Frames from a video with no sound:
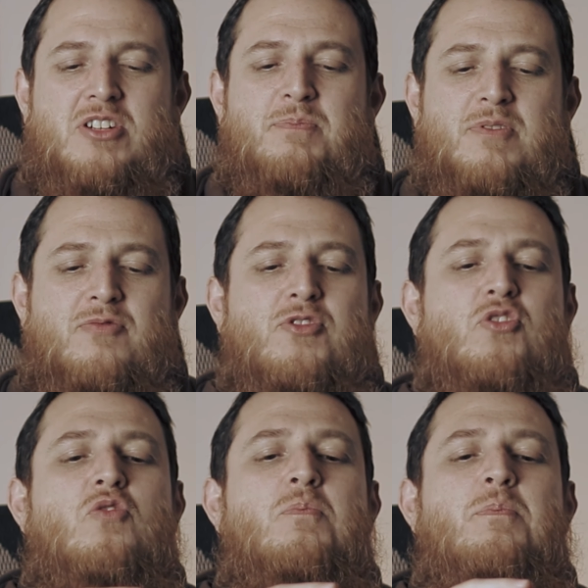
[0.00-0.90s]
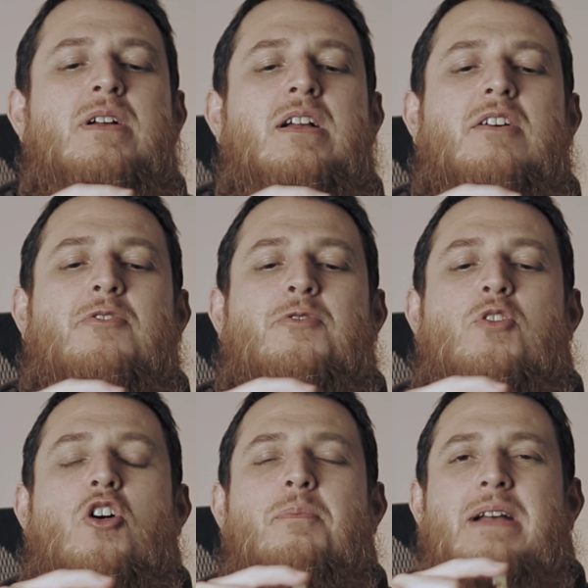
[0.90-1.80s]
perfume
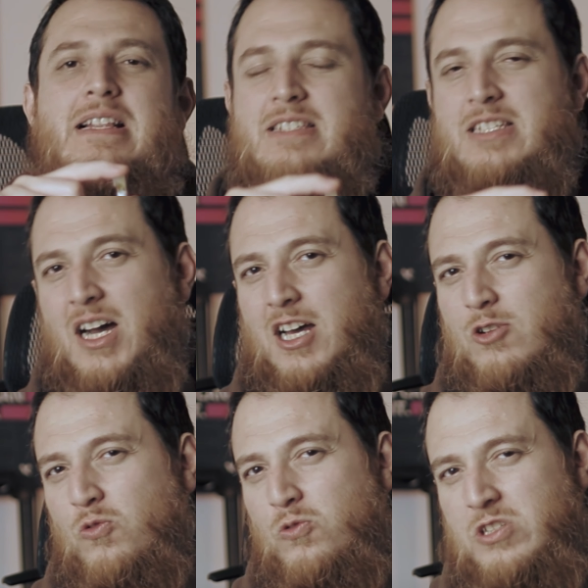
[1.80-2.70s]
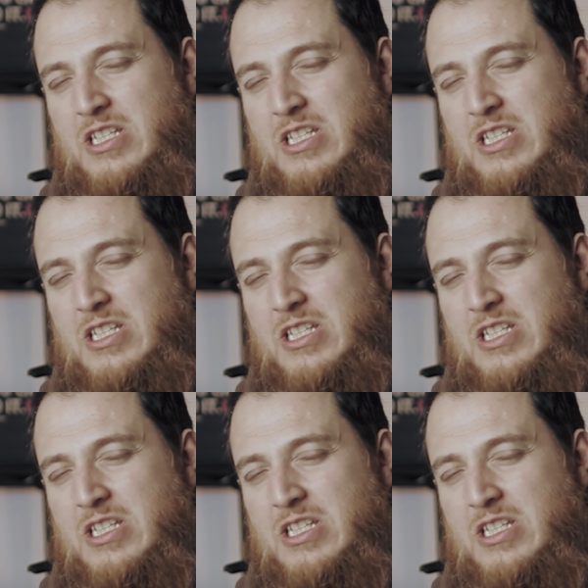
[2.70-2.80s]
from Ensar Oud.